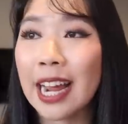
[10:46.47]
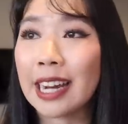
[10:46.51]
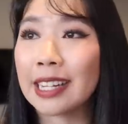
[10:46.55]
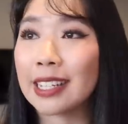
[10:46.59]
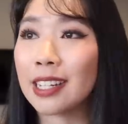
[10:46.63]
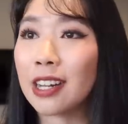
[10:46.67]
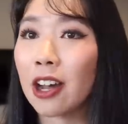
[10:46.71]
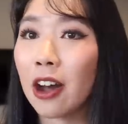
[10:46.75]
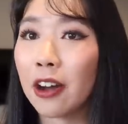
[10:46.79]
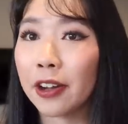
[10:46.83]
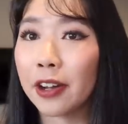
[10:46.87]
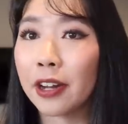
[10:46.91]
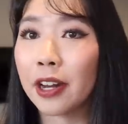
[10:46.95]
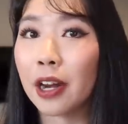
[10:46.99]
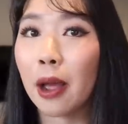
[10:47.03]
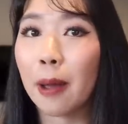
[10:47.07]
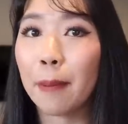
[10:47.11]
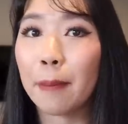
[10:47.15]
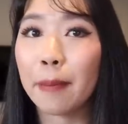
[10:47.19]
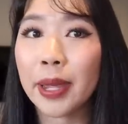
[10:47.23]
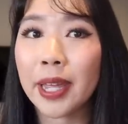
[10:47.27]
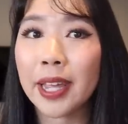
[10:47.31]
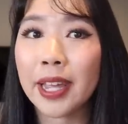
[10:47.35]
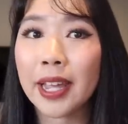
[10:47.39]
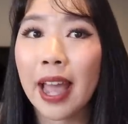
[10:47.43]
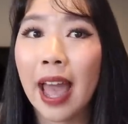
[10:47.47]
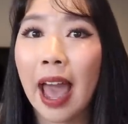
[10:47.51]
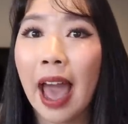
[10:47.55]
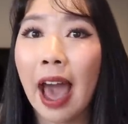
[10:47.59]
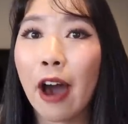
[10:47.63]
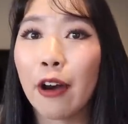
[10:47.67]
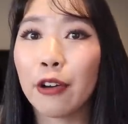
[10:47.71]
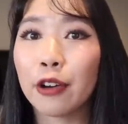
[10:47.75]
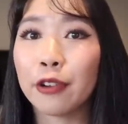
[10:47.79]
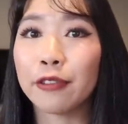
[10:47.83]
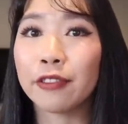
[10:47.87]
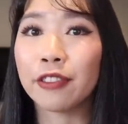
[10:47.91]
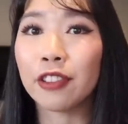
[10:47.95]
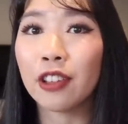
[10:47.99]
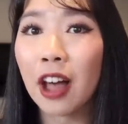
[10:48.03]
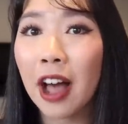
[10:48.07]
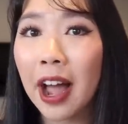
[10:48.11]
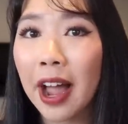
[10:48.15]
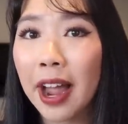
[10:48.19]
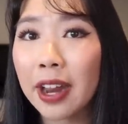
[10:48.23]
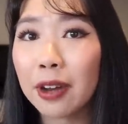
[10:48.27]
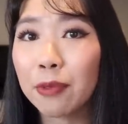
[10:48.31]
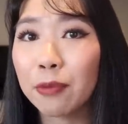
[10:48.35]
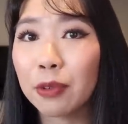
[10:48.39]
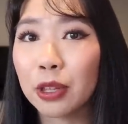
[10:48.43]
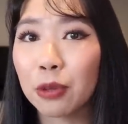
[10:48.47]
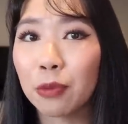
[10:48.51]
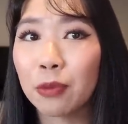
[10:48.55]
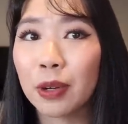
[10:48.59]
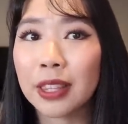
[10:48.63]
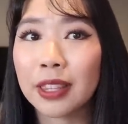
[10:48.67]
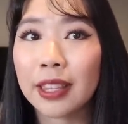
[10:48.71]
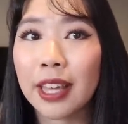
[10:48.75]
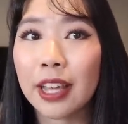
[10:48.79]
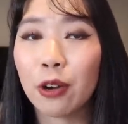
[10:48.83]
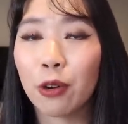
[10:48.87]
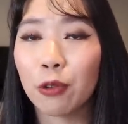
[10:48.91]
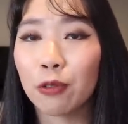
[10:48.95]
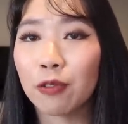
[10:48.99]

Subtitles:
it's not gonna be out of line with what they